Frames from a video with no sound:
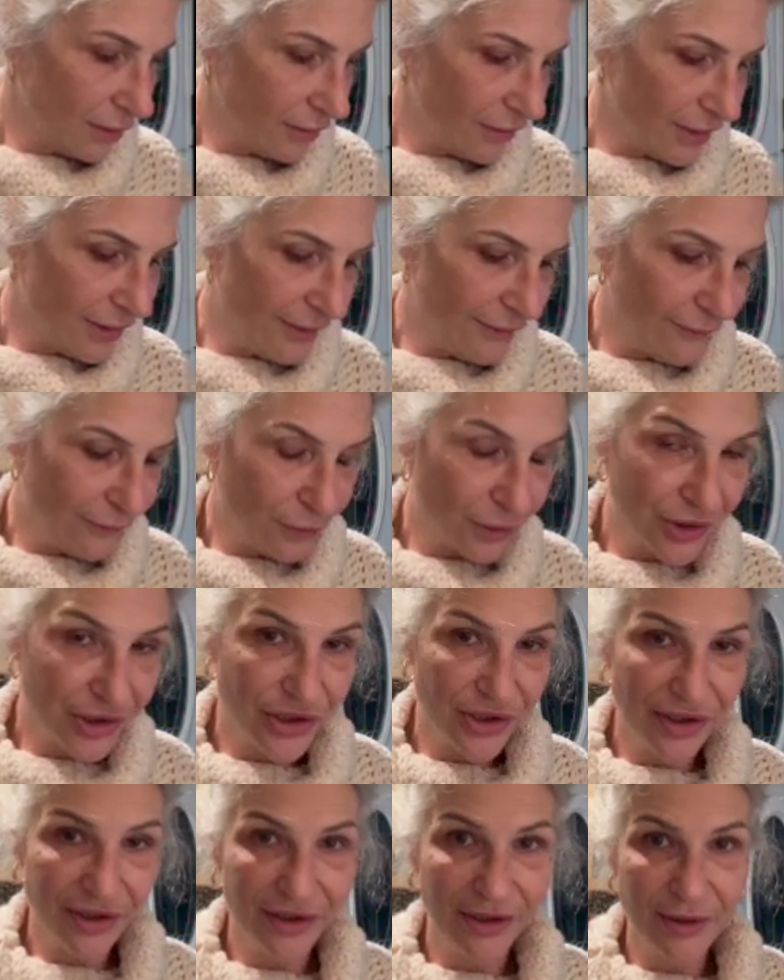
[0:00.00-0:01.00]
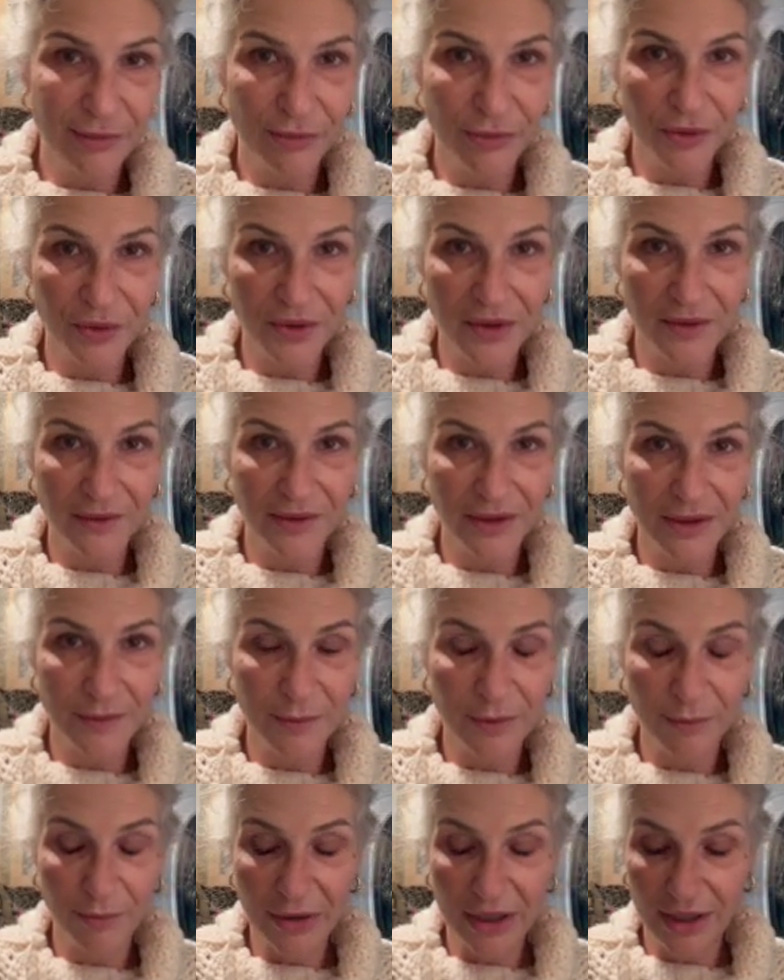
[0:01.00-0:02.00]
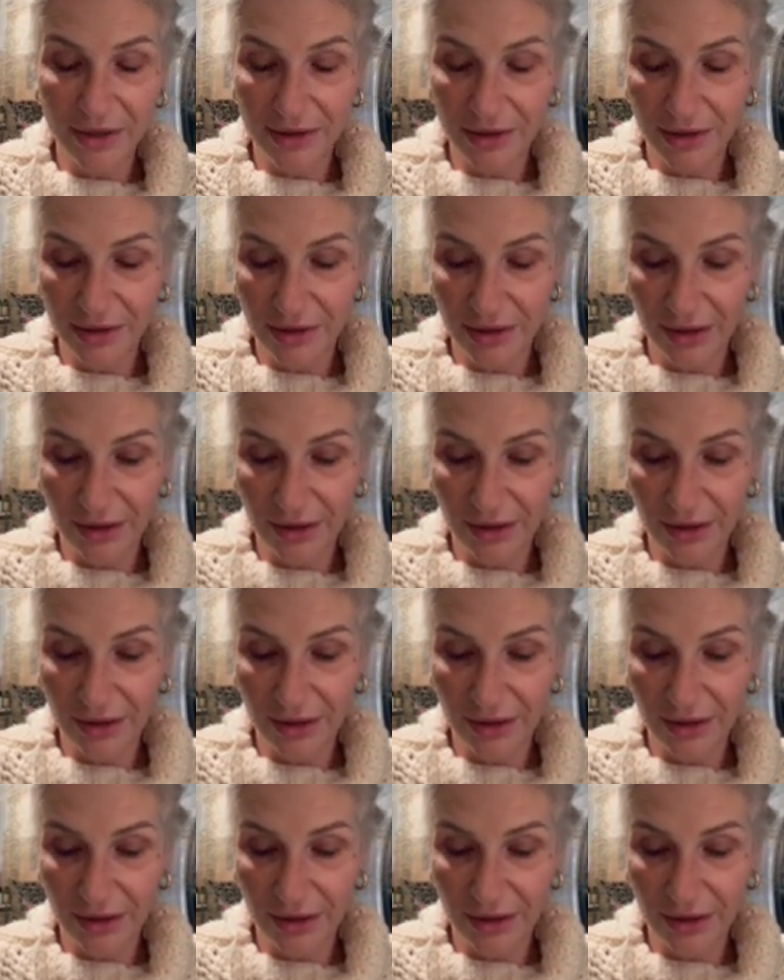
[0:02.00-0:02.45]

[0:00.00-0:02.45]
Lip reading: Unfortunately, most of it's been packed into